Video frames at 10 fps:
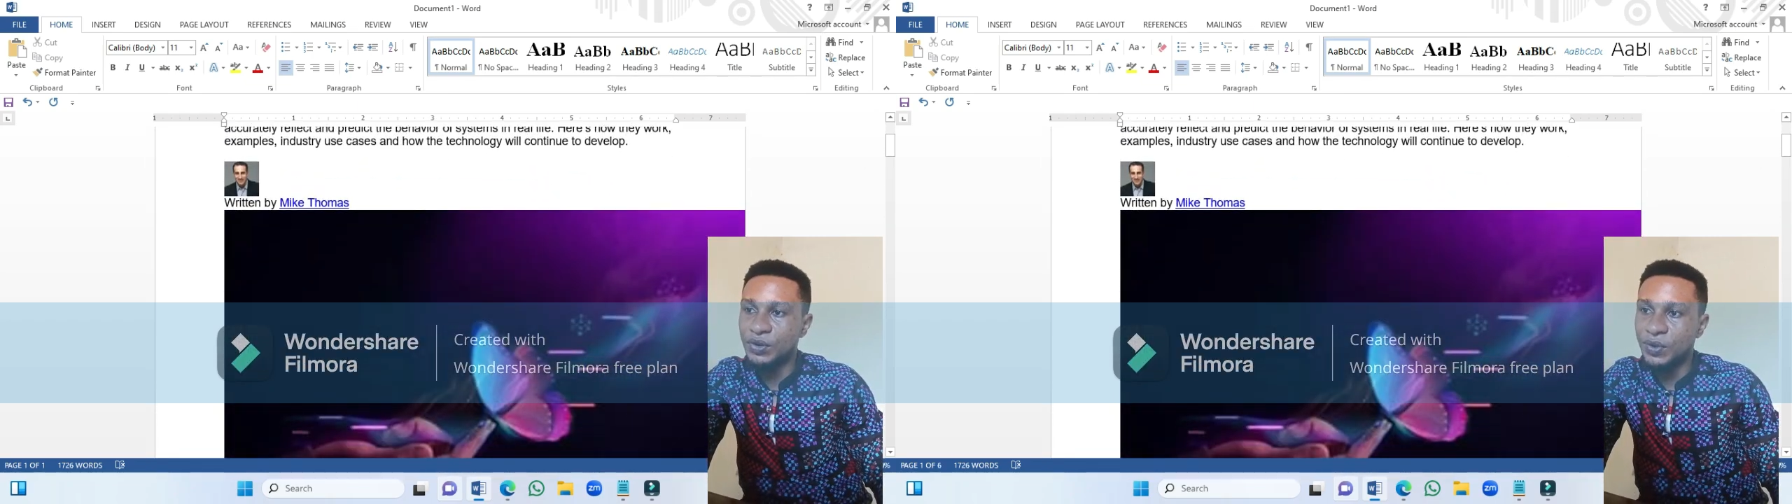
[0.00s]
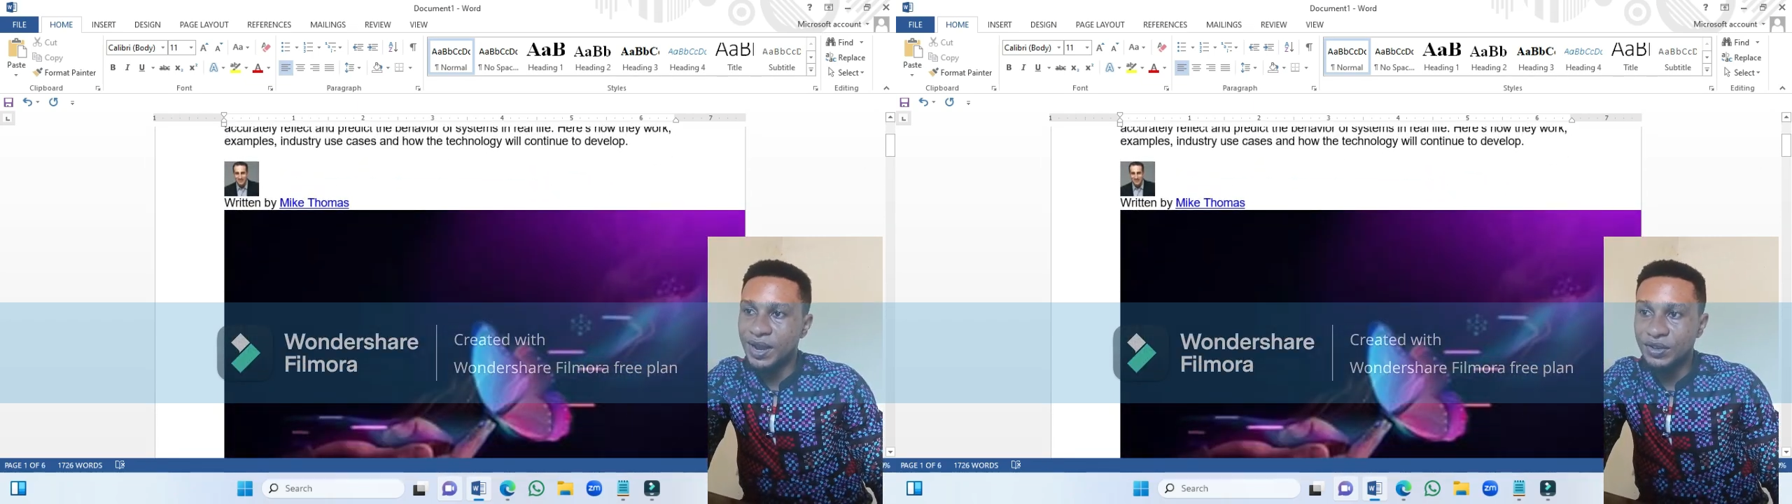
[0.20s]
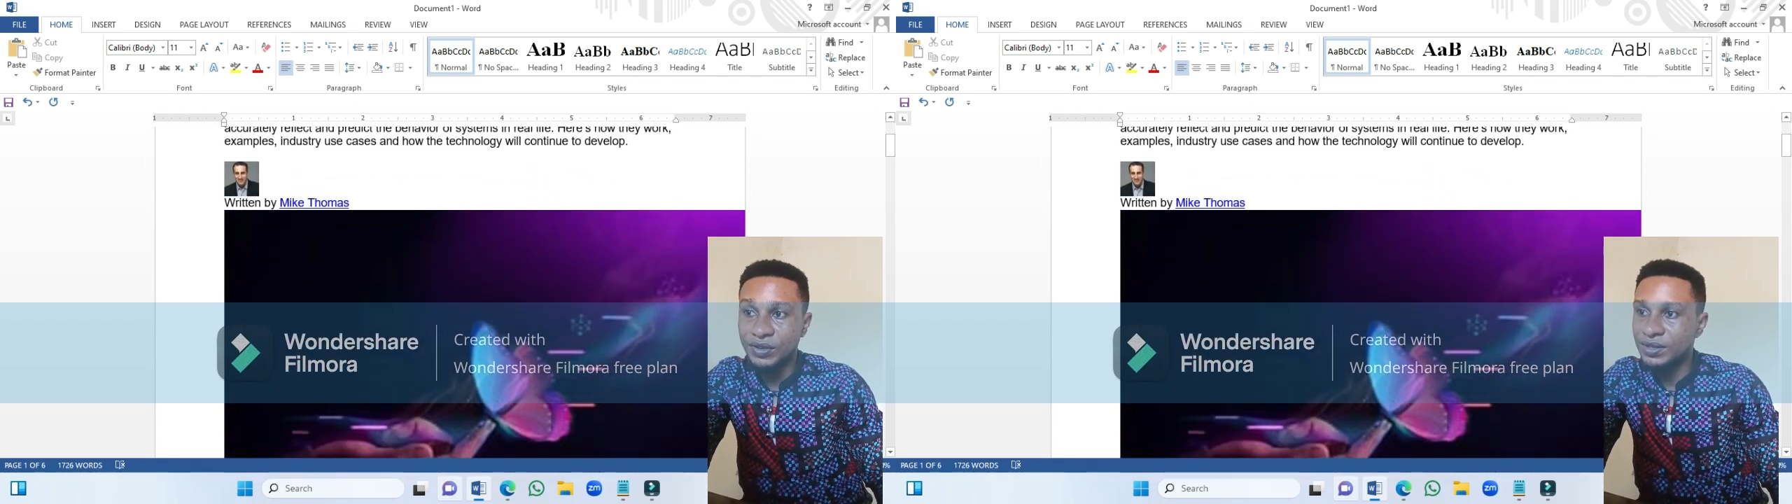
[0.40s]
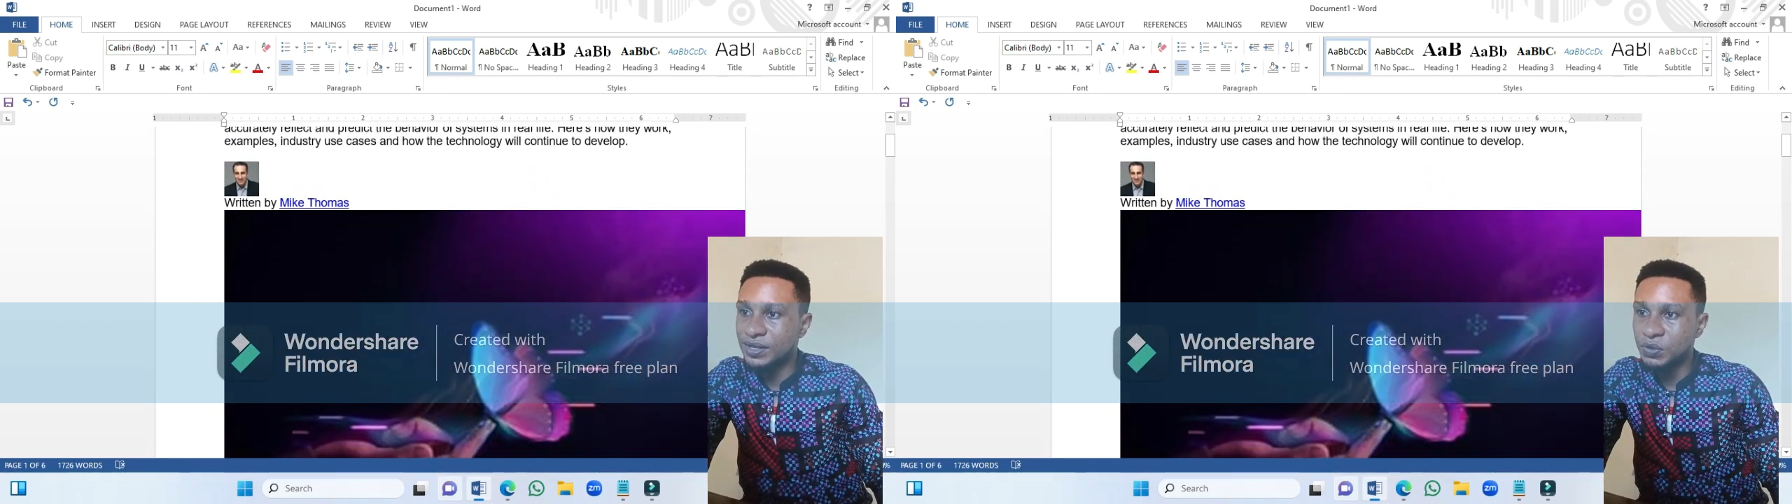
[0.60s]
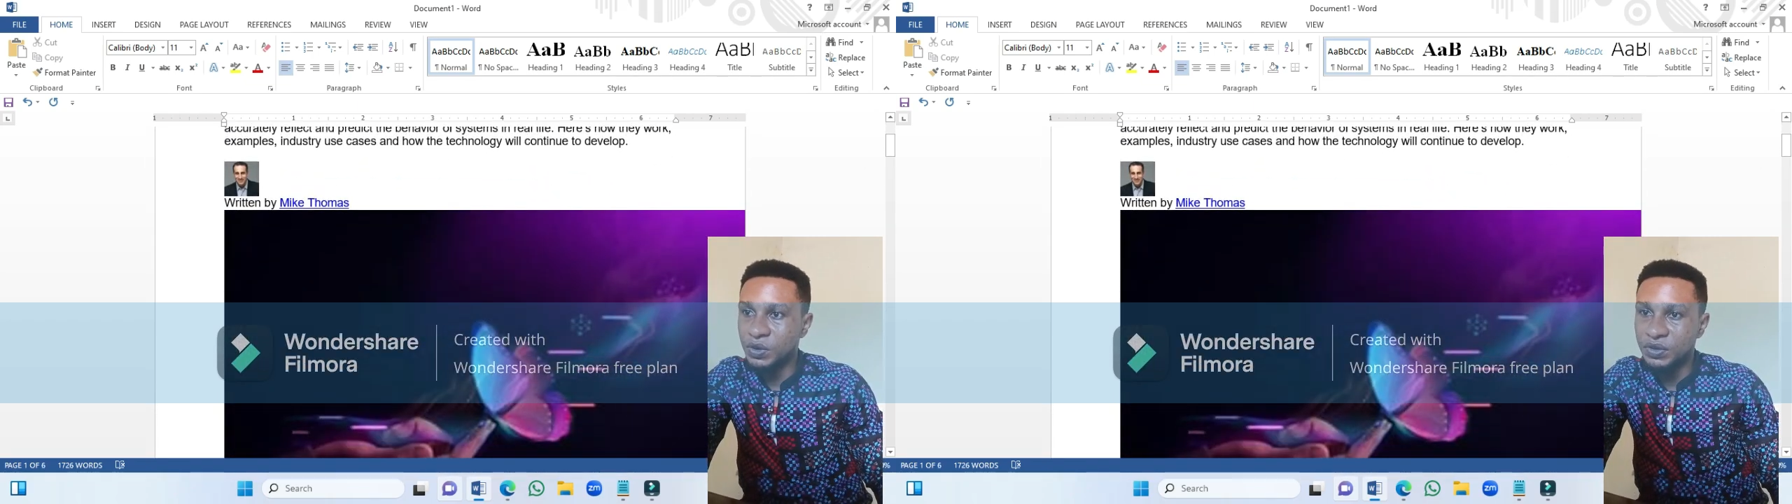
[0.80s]
You can just,
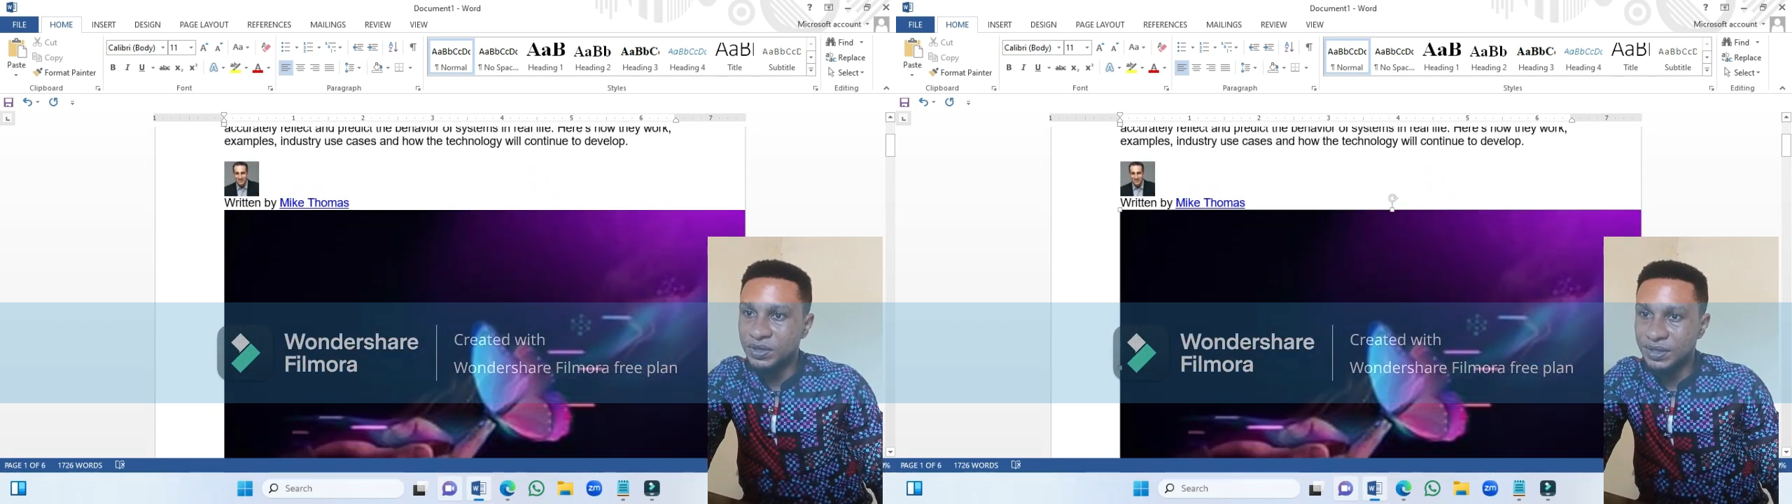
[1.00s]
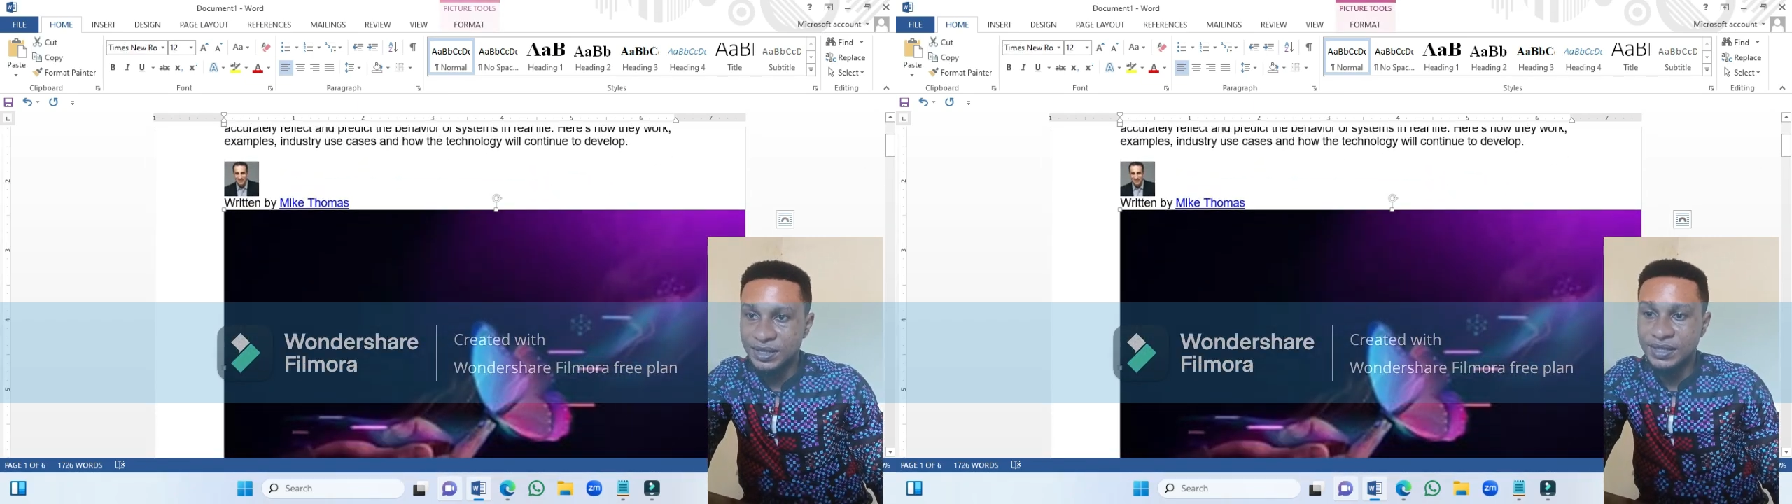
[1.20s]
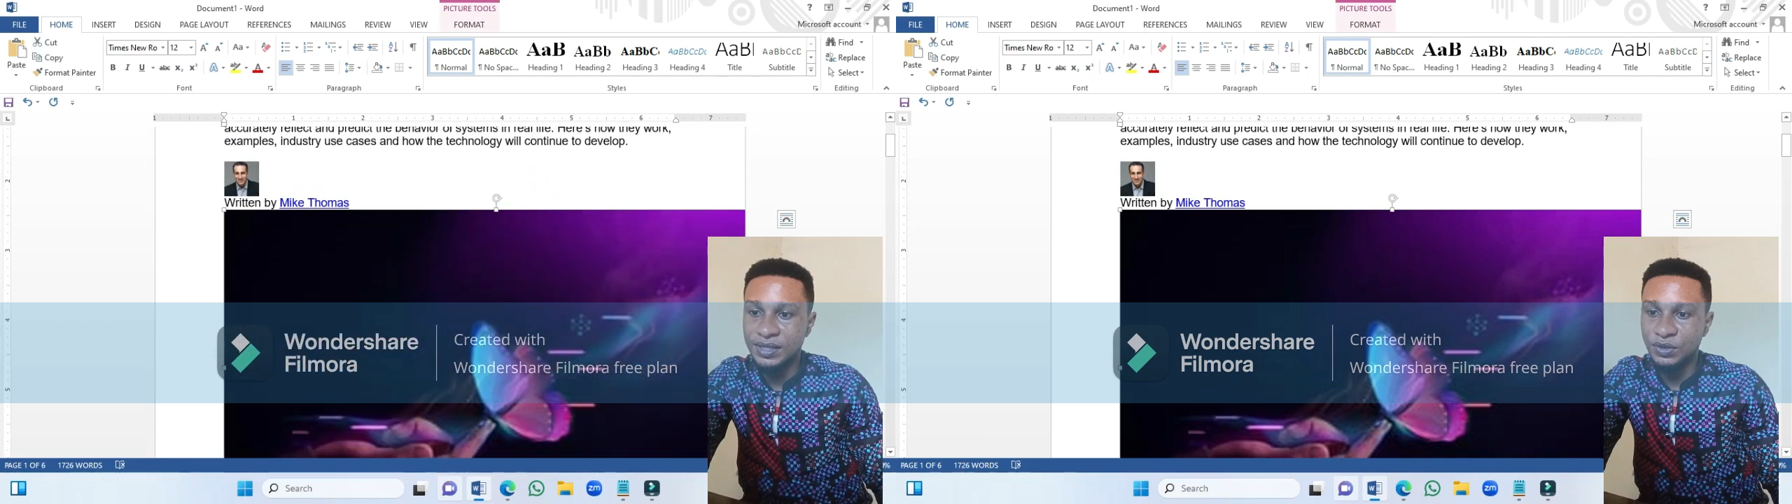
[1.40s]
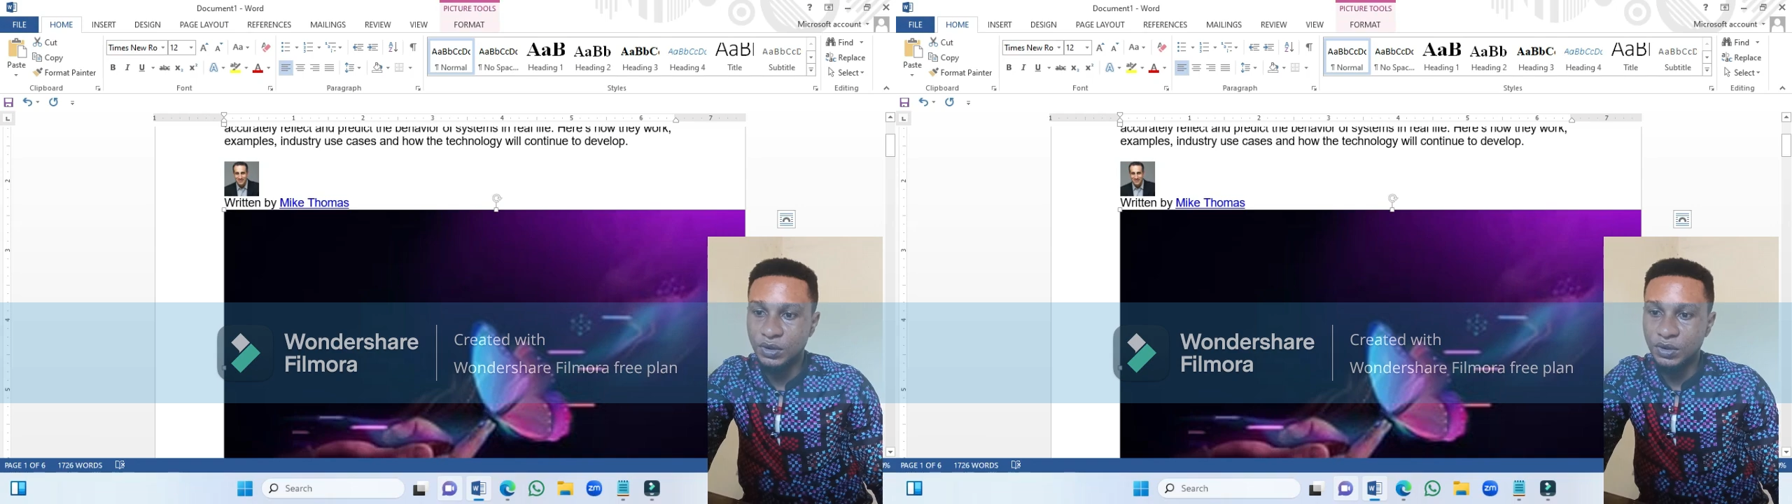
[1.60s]
this one is easy,